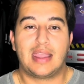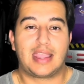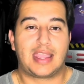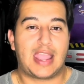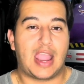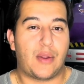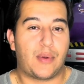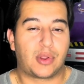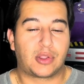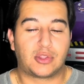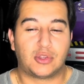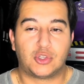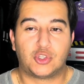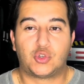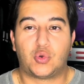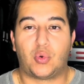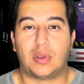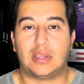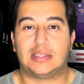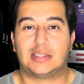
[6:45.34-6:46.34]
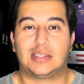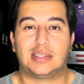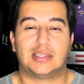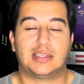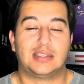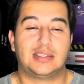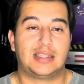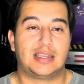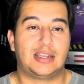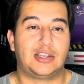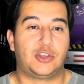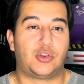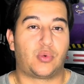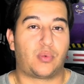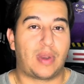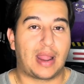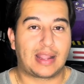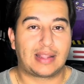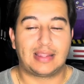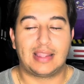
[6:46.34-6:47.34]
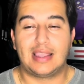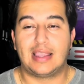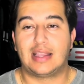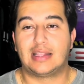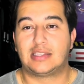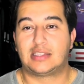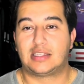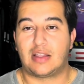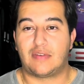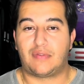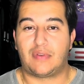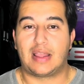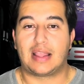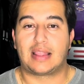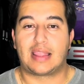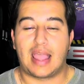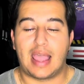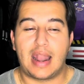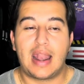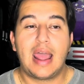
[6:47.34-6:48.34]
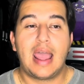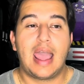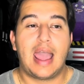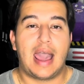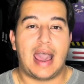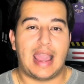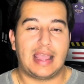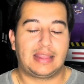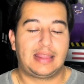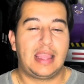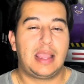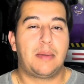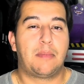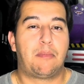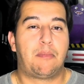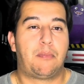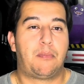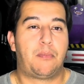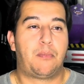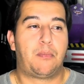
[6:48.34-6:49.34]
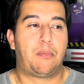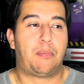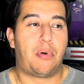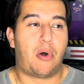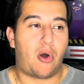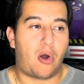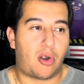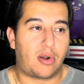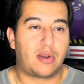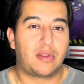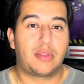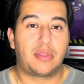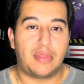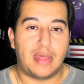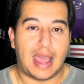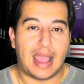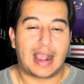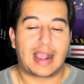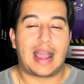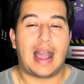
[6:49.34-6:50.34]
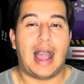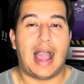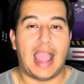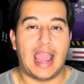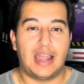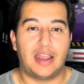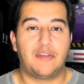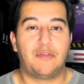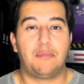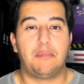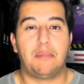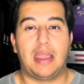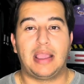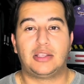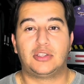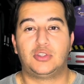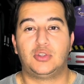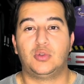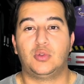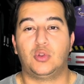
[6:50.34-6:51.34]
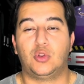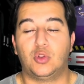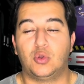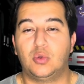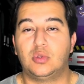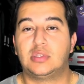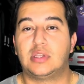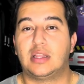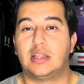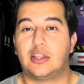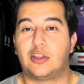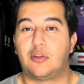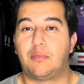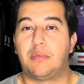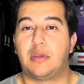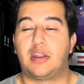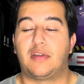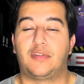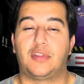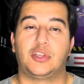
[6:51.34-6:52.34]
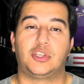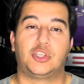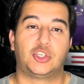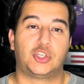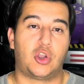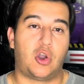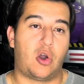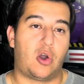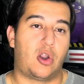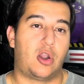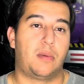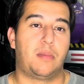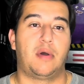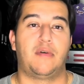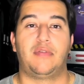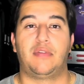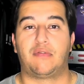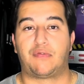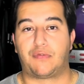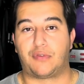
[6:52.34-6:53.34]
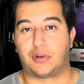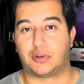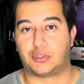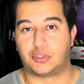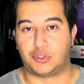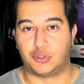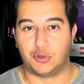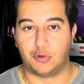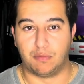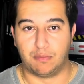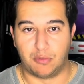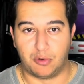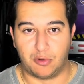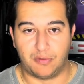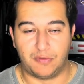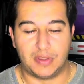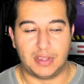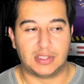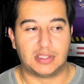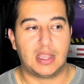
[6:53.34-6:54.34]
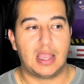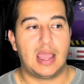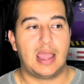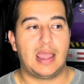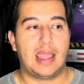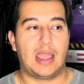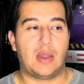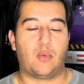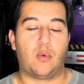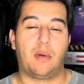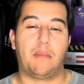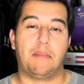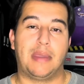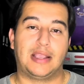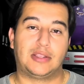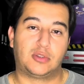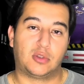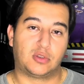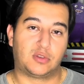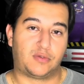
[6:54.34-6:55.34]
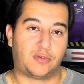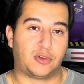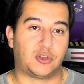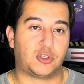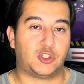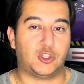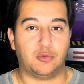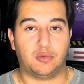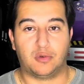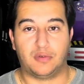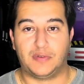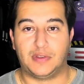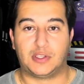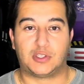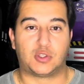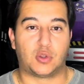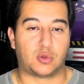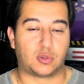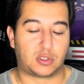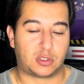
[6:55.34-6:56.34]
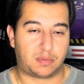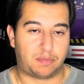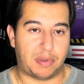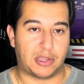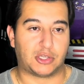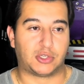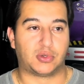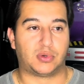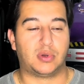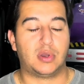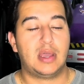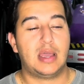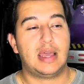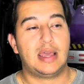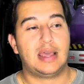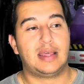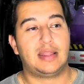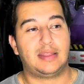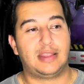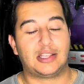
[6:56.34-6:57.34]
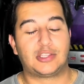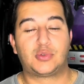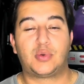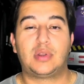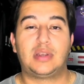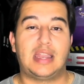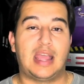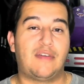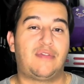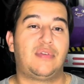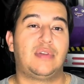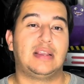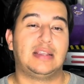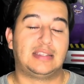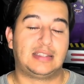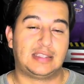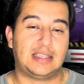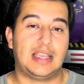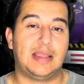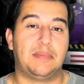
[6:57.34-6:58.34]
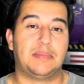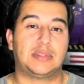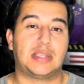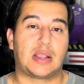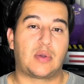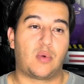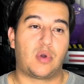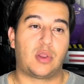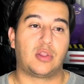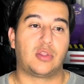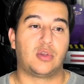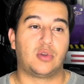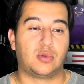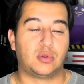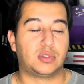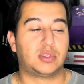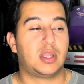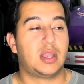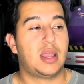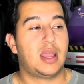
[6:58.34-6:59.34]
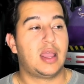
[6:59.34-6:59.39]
character choices and directing and stuff like that, I think part of that kind of makes you lose a little bit of the charm of the first two movies and what makes those first two movies so special. This one definitely seems like one of those